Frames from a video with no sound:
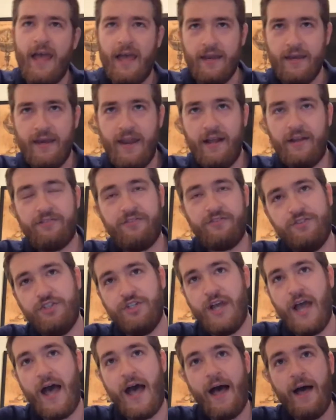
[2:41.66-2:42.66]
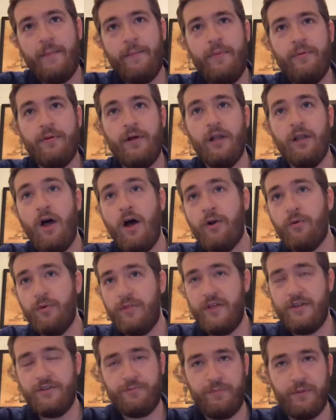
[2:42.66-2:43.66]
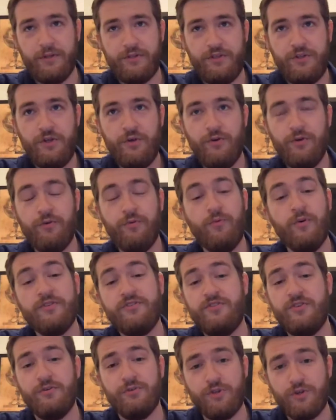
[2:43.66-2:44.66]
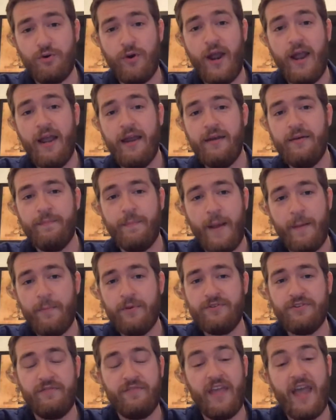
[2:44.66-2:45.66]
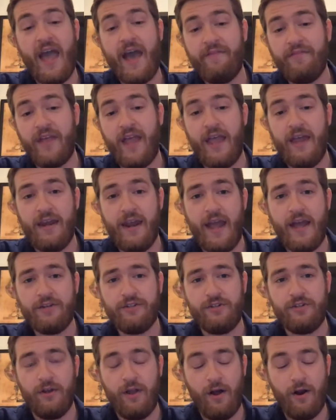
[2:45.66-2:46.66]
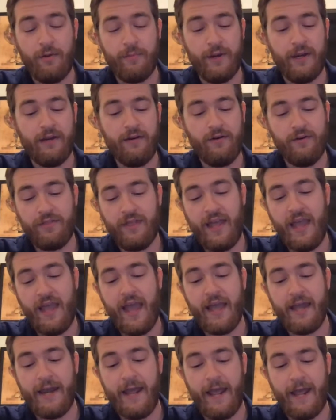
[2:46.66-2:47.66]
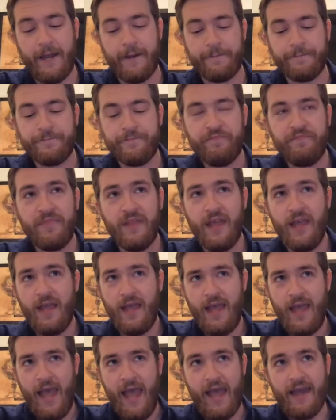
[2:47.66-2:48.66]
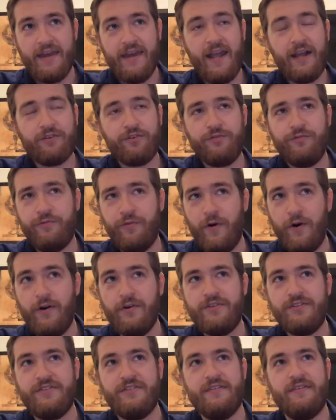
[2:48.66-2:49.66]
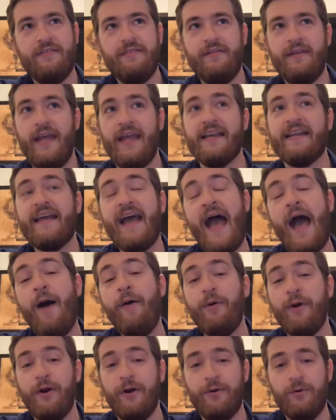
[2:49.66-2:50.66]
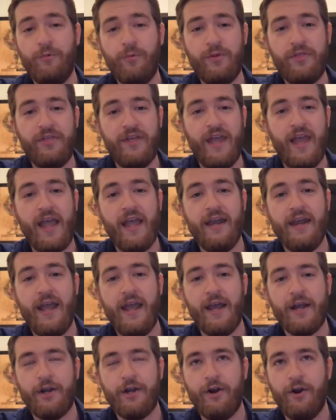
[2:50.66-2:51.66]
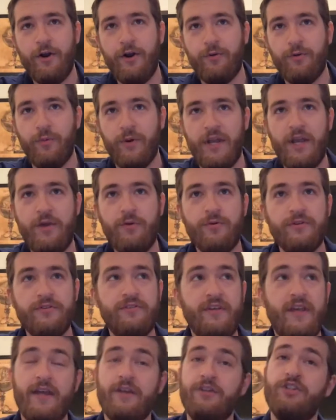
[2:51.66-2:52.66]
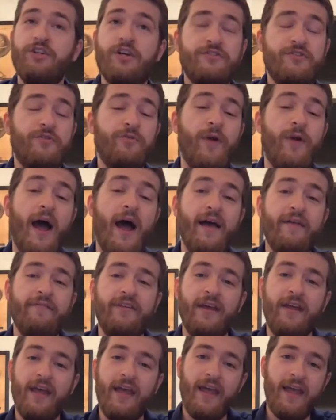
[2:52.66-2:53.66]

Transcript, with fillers: Nick's job, along with his platoon, was to train members of the Afghan National Army, or the ANA. And Nick's first encounter with the ANA occurred when he was he had just arrived